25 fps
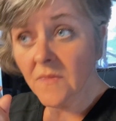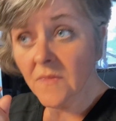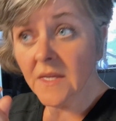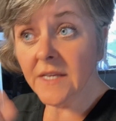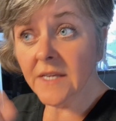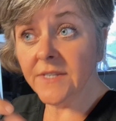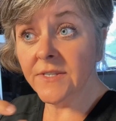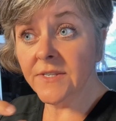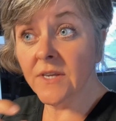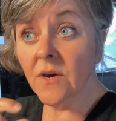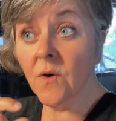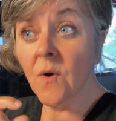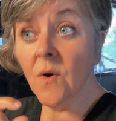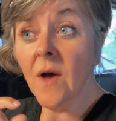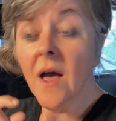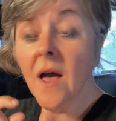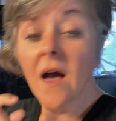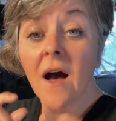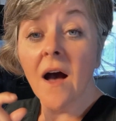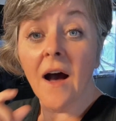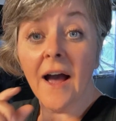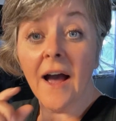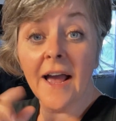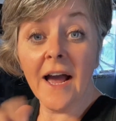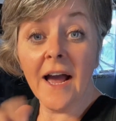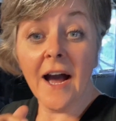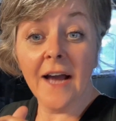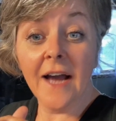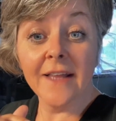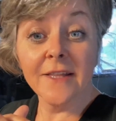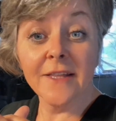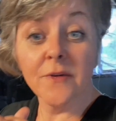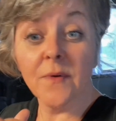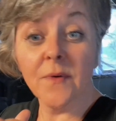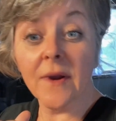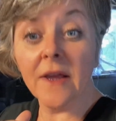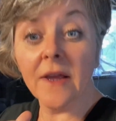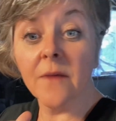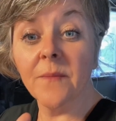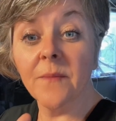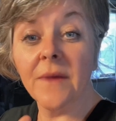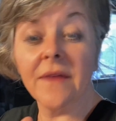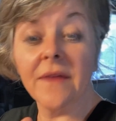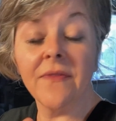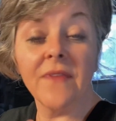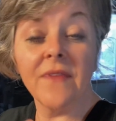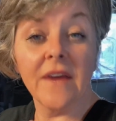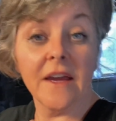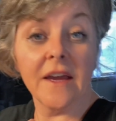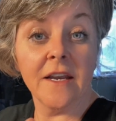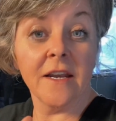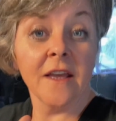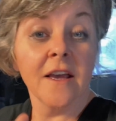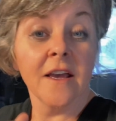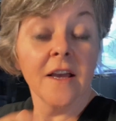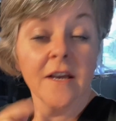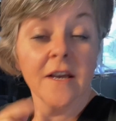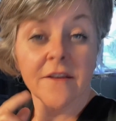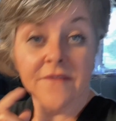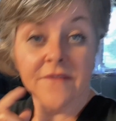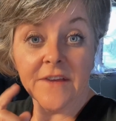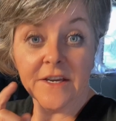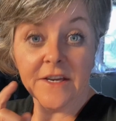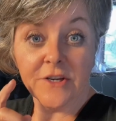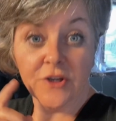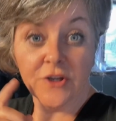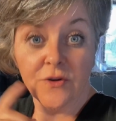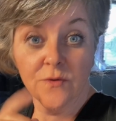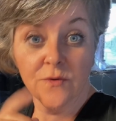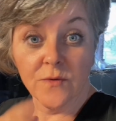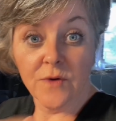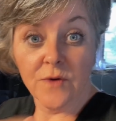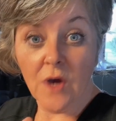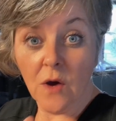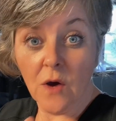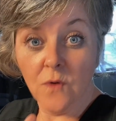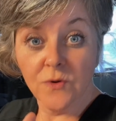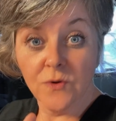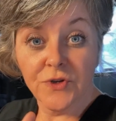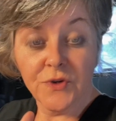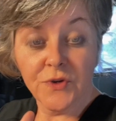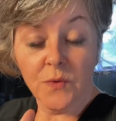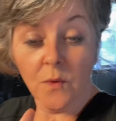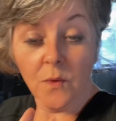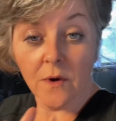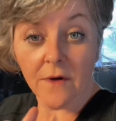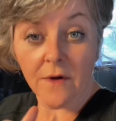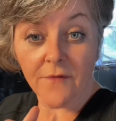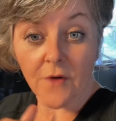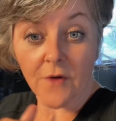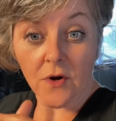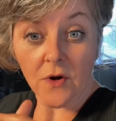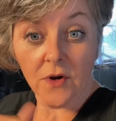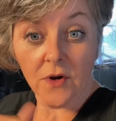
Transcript: So I highly recommend then that you go to one of our